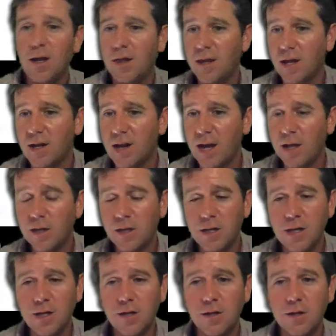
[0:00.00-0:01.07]
Then
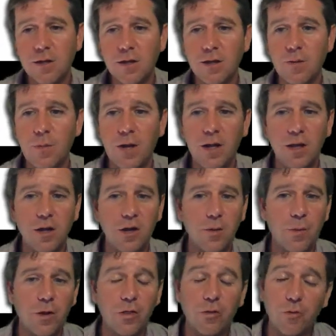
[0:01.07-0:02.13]
NextSeq's in the middle here,
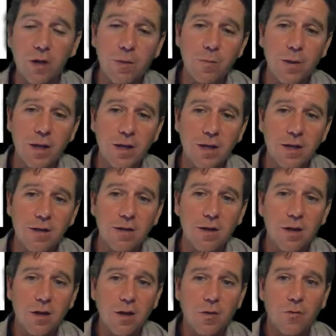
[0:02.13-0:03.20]
about 3 billion
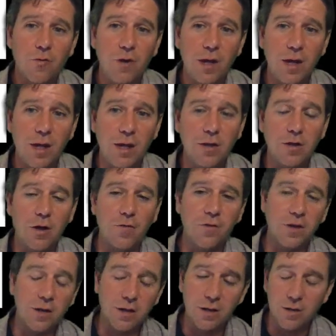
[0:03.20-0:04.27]
reads,
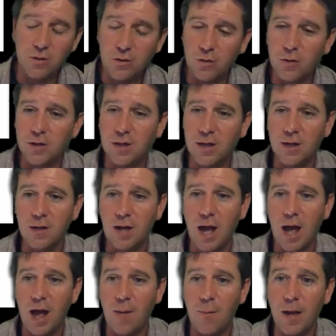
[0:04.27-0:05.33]
often used in
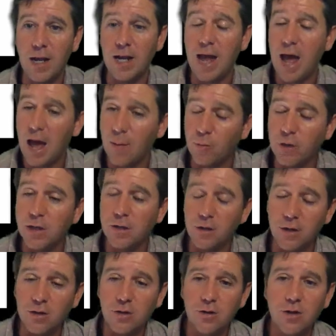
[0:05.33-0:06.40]
many lab
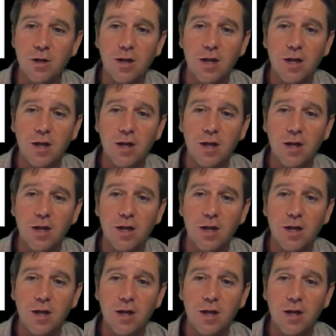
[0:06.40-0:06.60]
research.